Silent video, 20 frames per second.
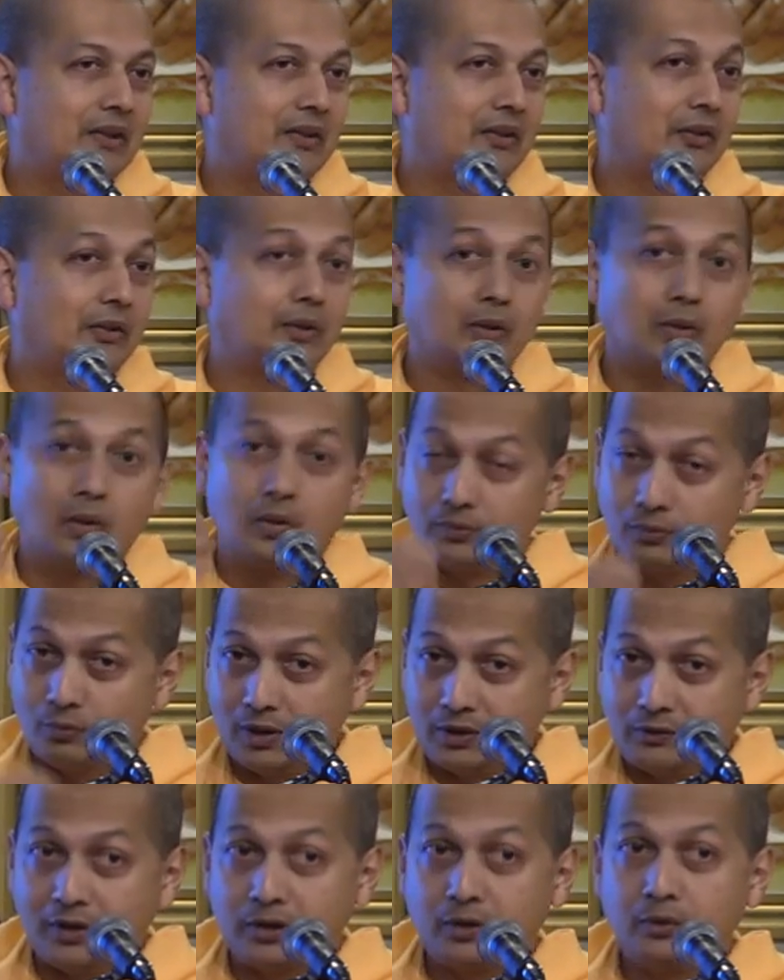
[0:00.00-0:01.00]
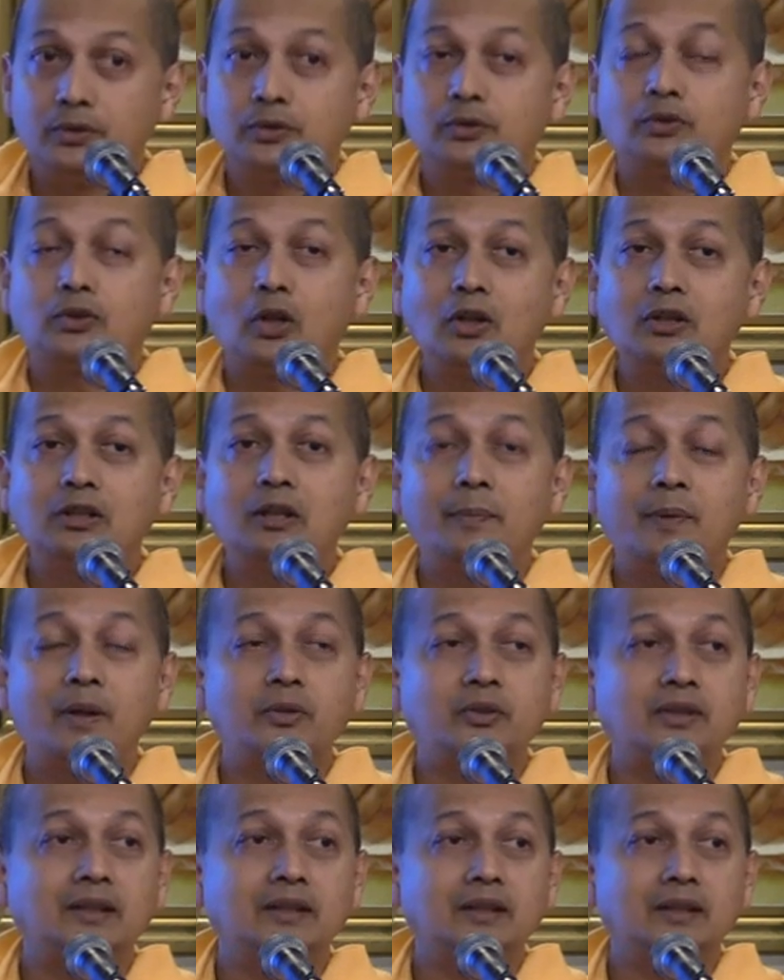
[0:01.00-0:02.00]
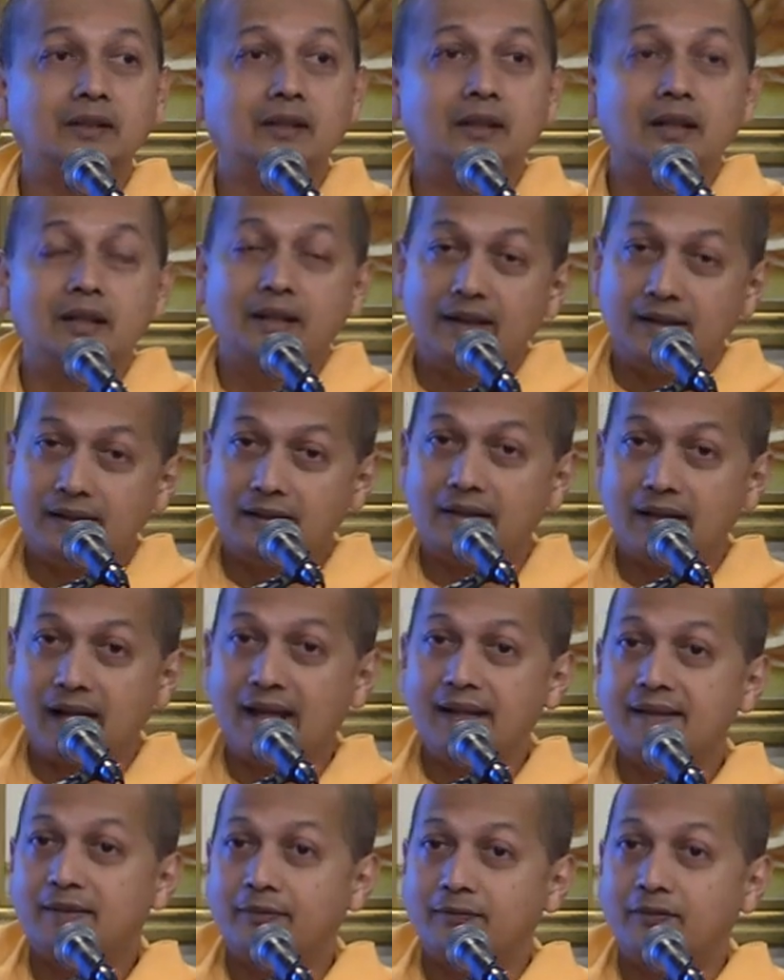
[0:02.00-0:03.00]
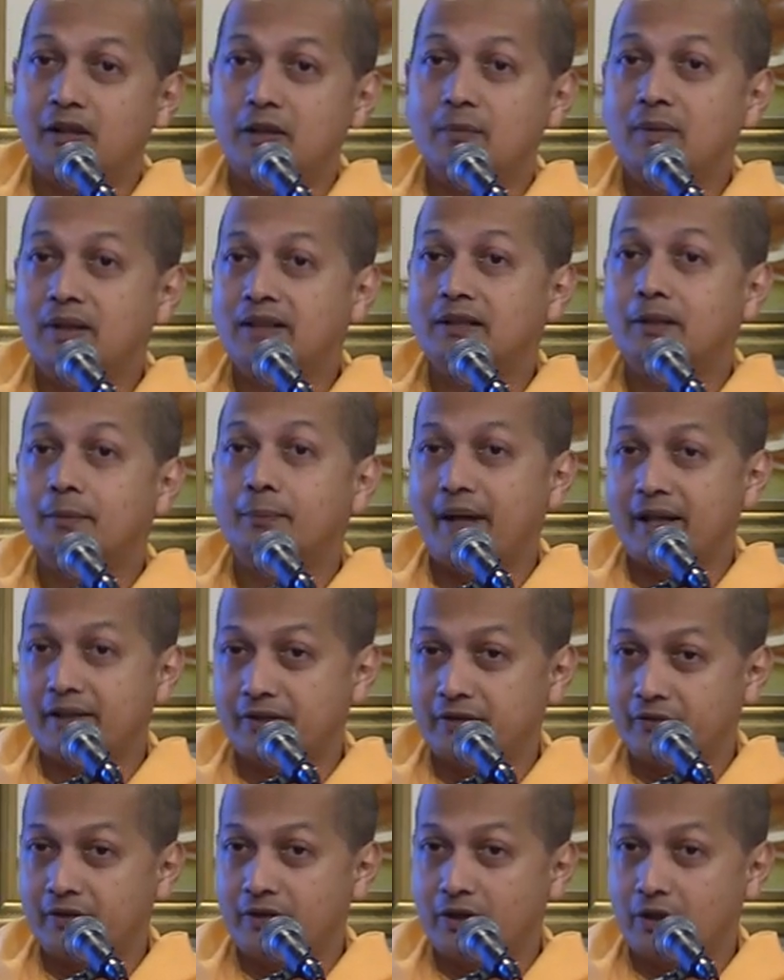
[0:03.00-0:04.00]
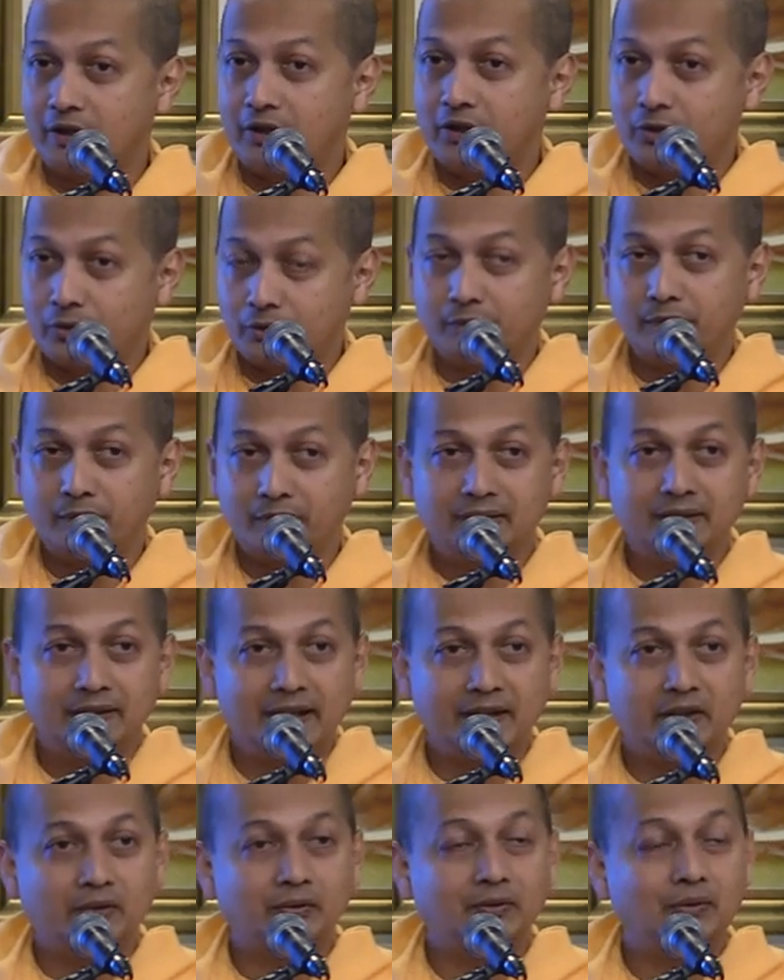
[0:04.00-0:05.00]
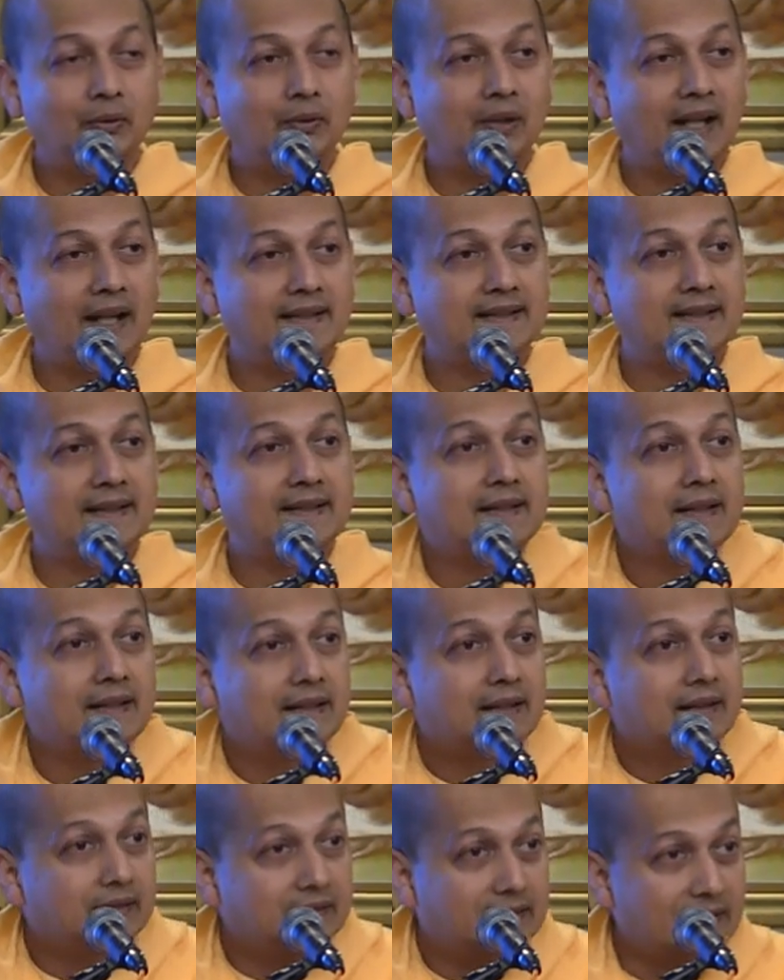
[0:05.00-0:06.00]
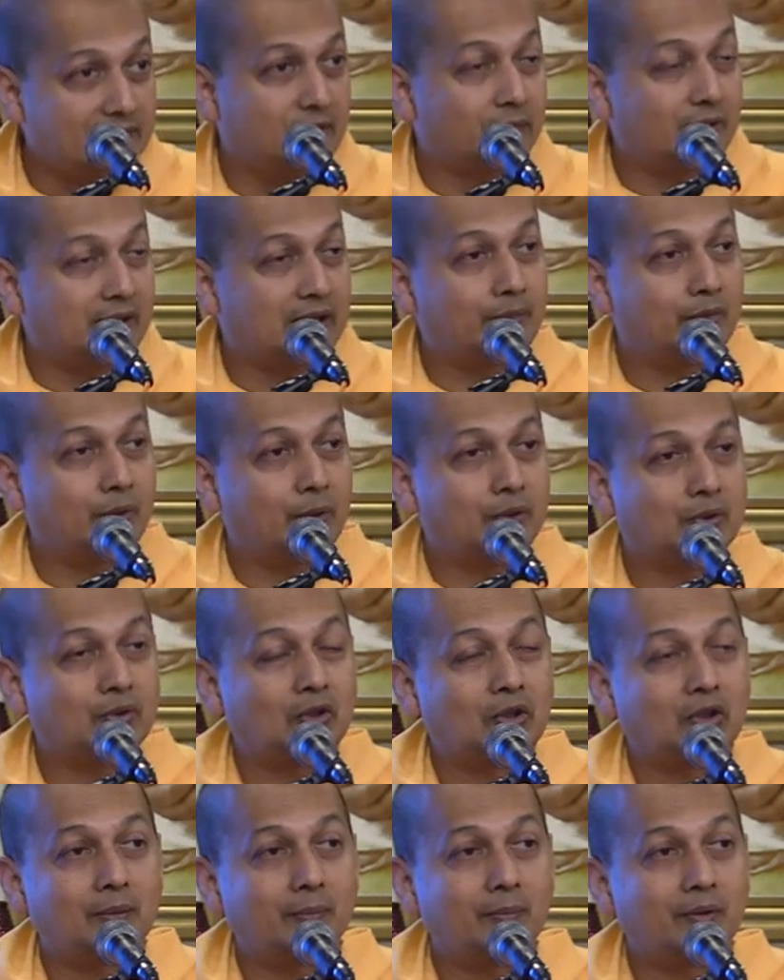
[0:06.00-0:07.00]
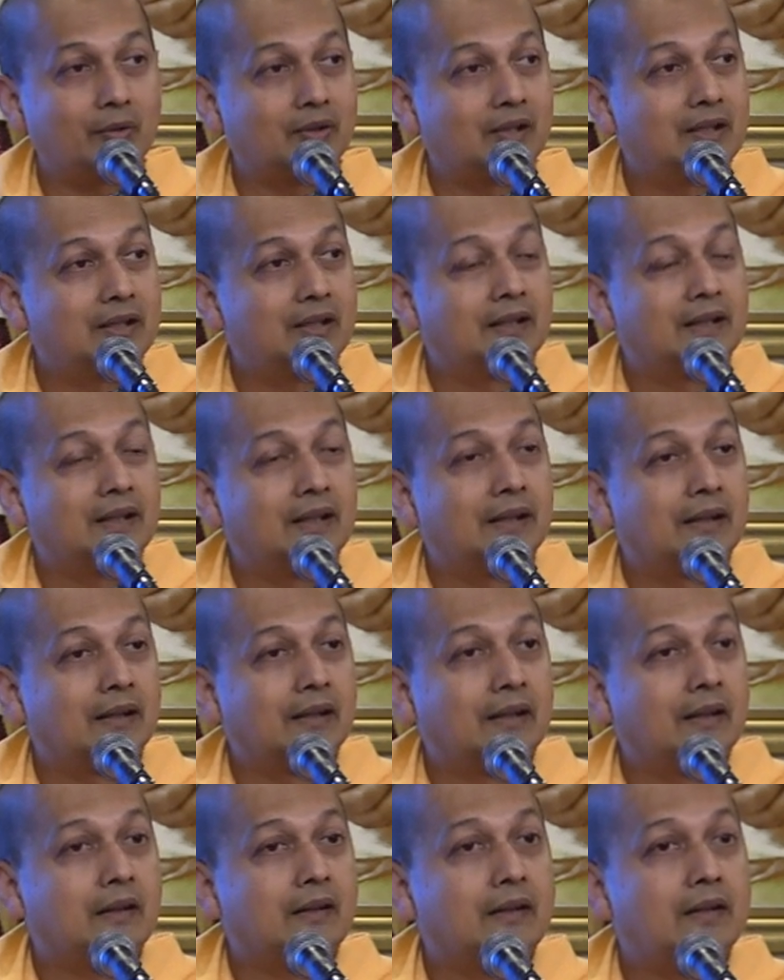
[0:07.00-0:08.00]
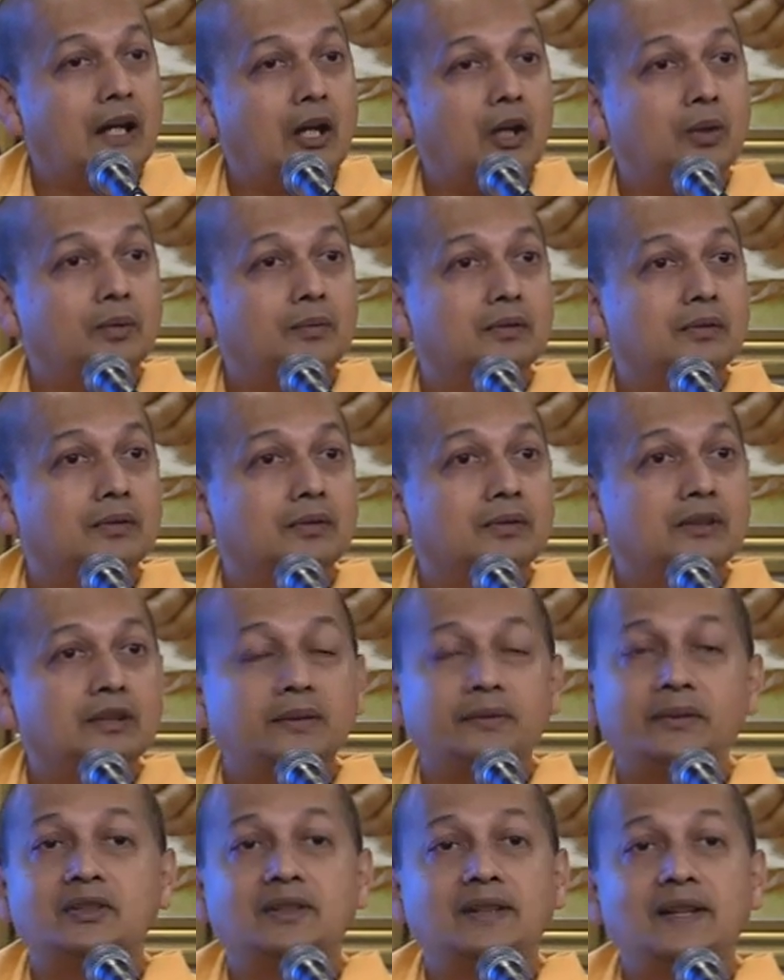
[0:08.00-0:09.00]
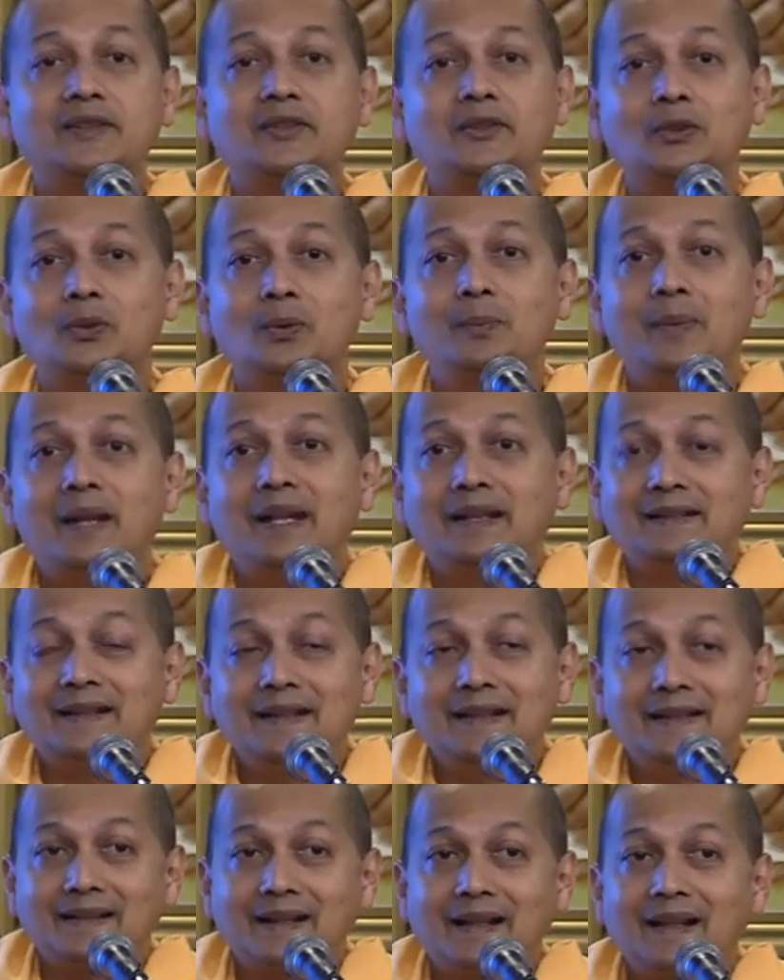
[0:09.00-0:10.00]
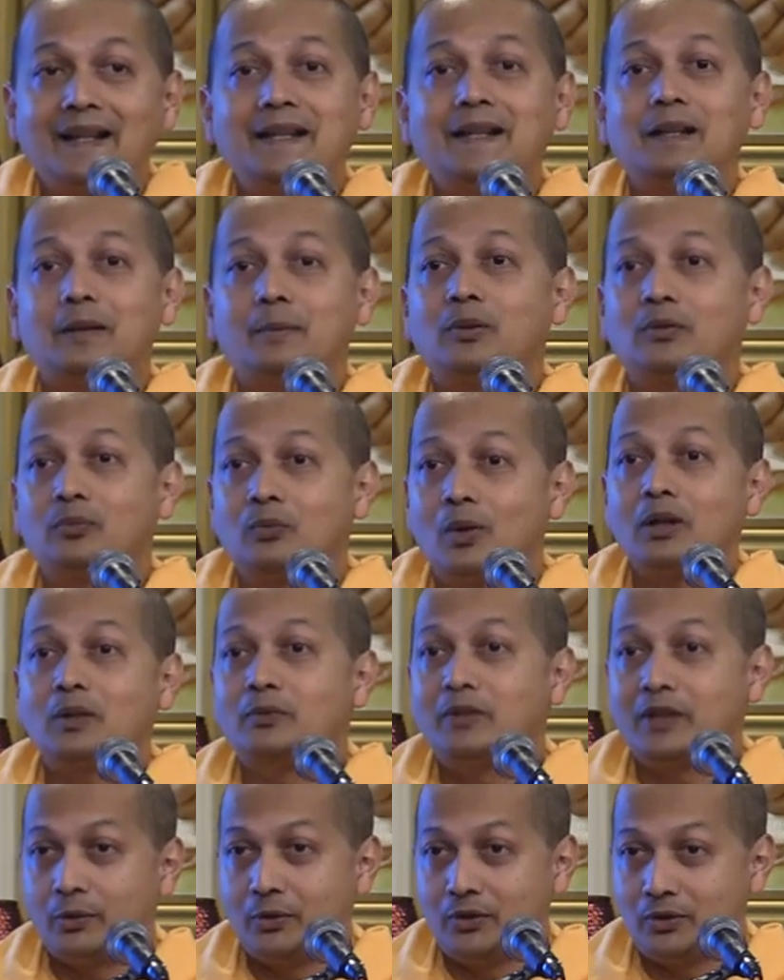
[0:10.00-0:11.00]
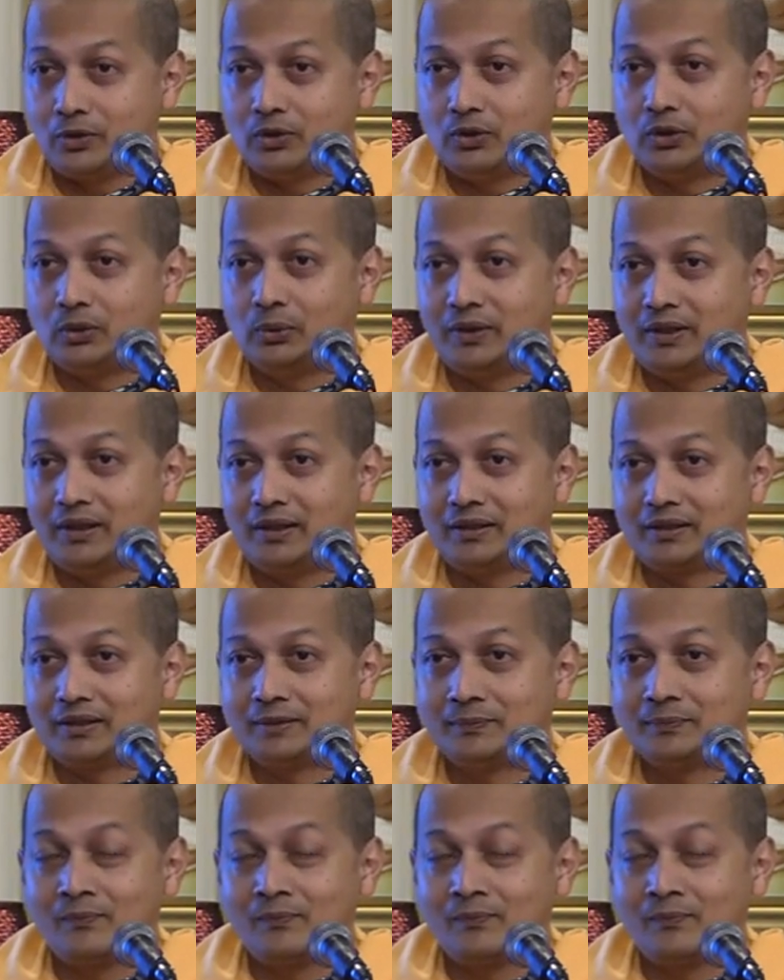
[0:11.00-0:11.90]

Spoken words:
So what we're going to talk about here, it lies firmly in the path of knowledge. So in the next few classes, that's what I'm going to talk about. Now, this was just to make things clear about what we are going to do here.